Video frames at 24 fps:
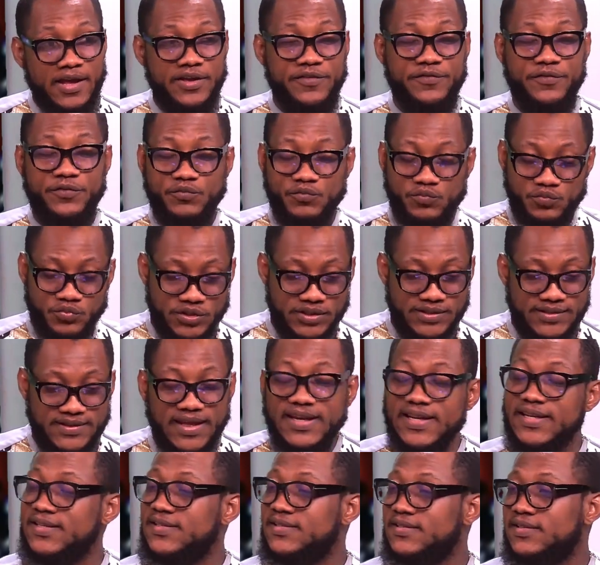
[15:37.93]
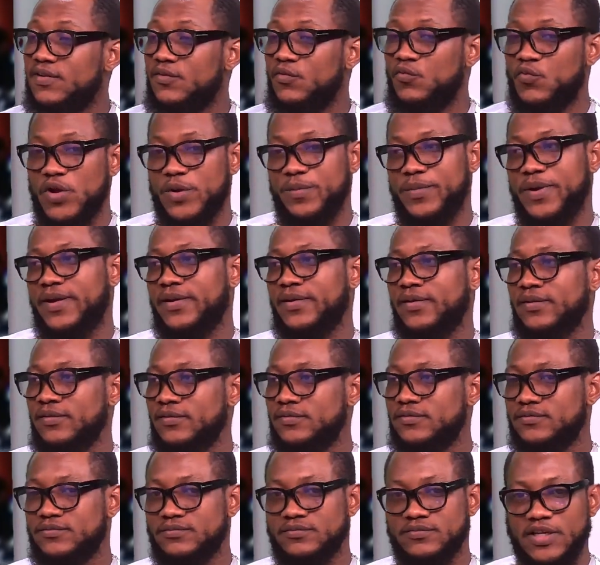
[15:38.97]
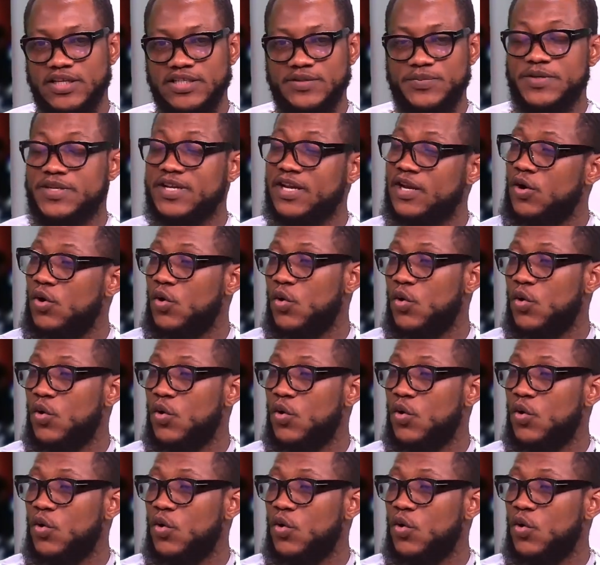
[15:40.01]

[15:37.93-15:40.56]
If the thing is, women, especially